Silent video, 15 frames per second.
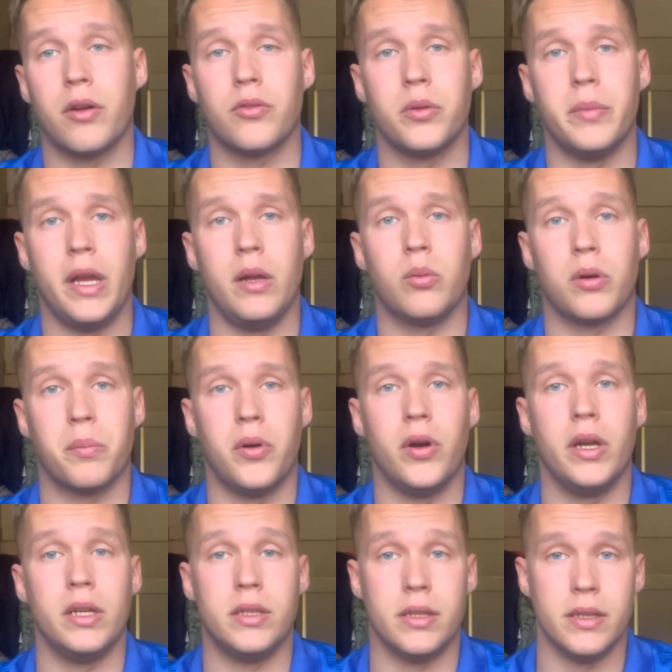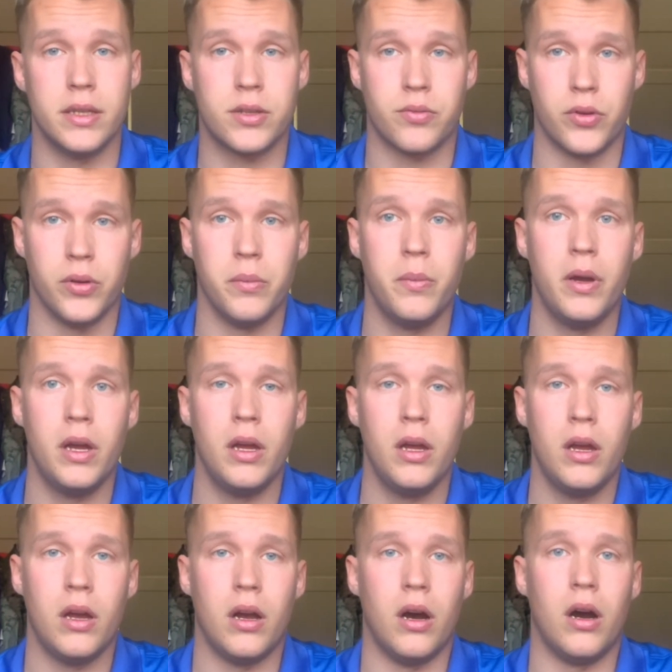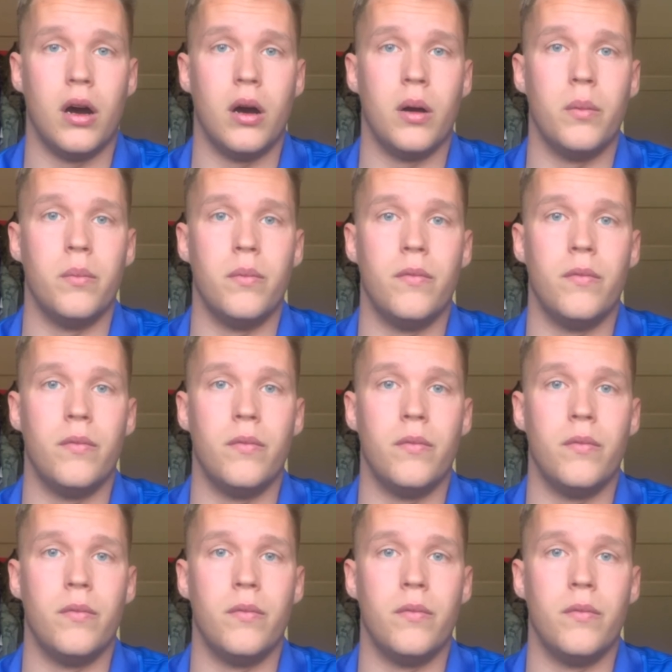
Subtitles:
roommate were put into this room I